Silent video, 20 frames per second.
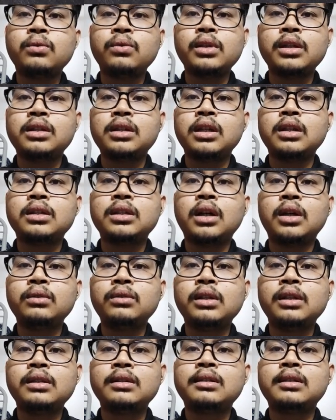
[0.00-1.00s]
which is
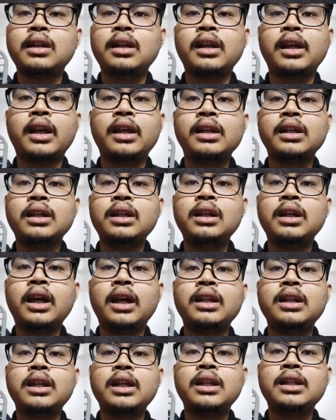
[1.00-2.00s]
outer steering angle
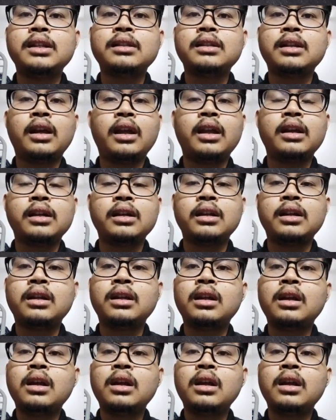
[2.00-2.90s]
and the inner steering angle.